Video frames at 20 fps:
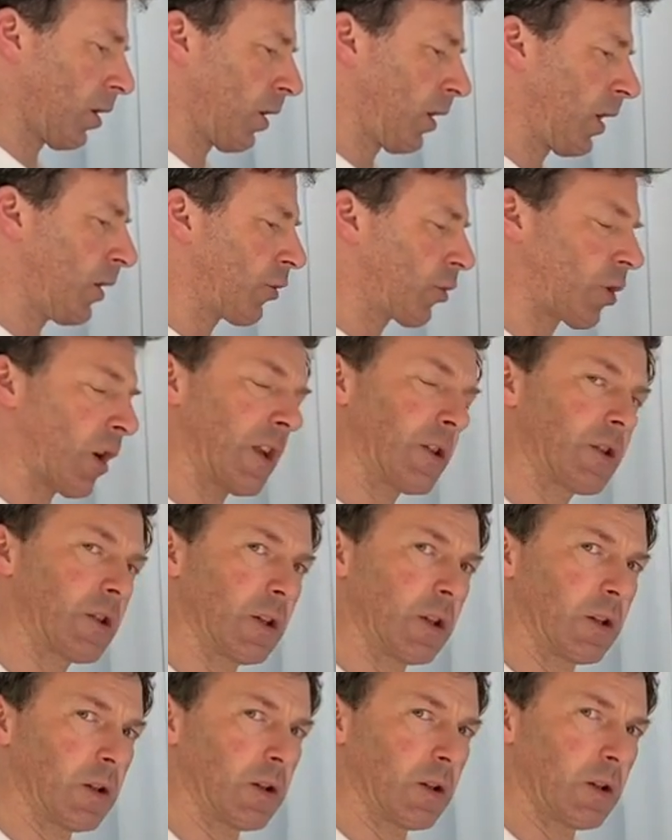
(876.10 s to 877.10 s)

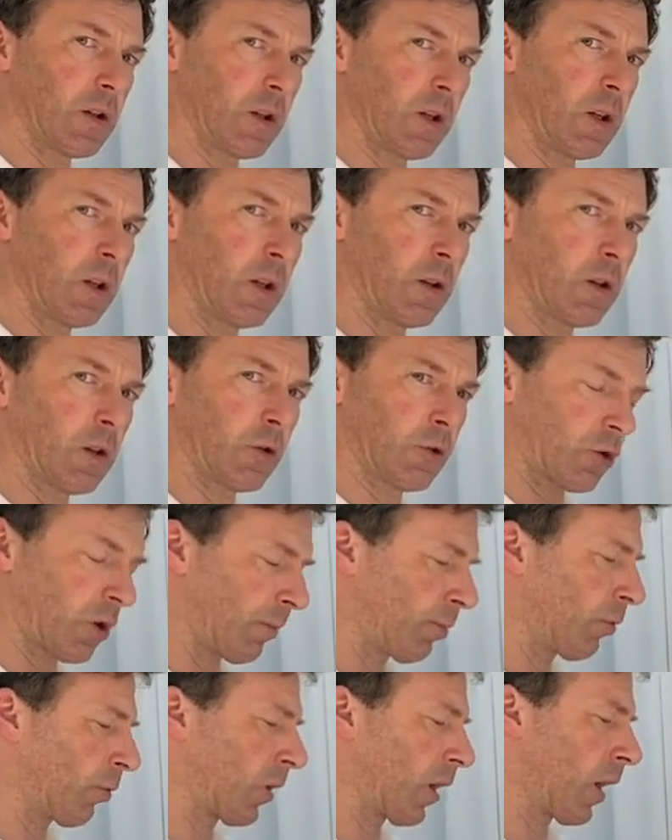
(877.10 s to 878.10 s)
interested in a
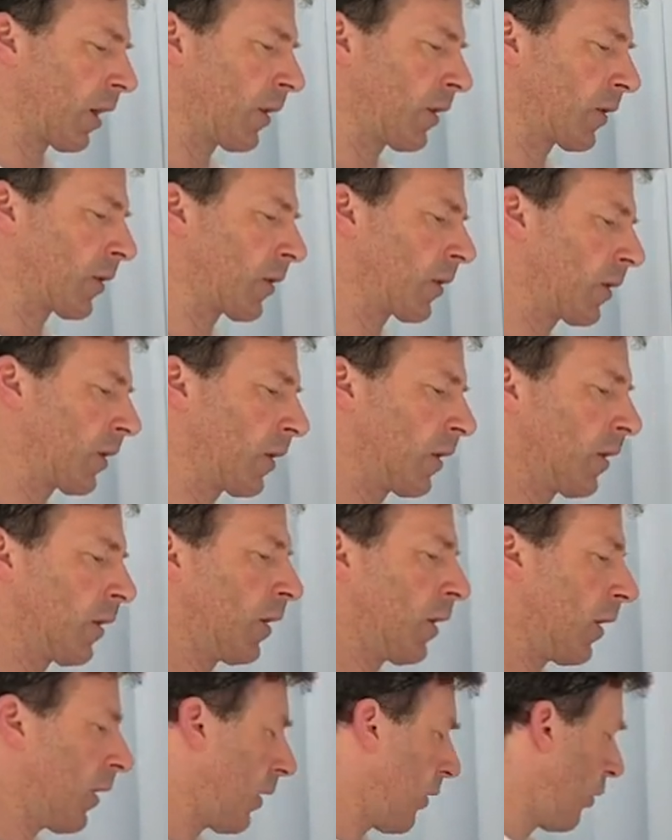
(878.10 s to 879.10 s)
triple case,
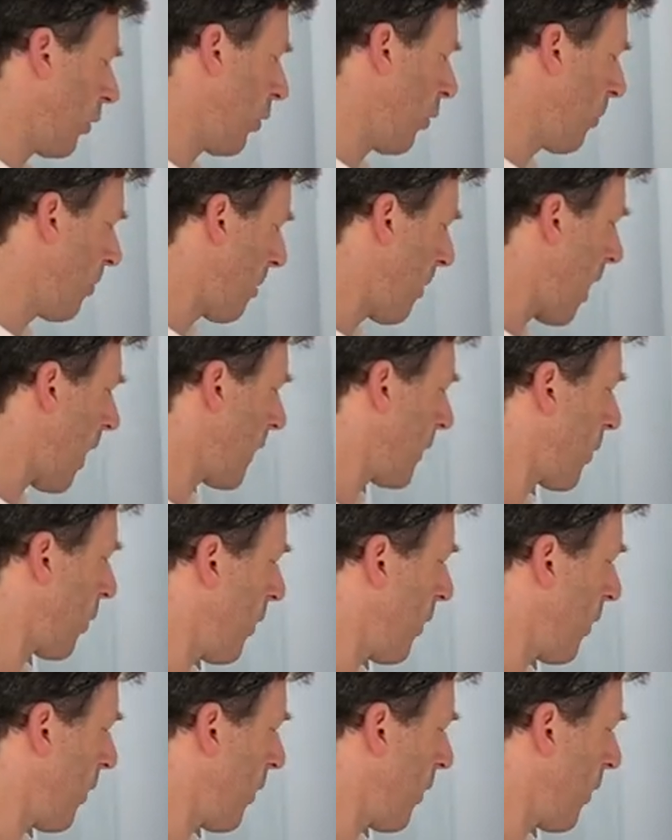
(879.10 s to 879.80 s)
you might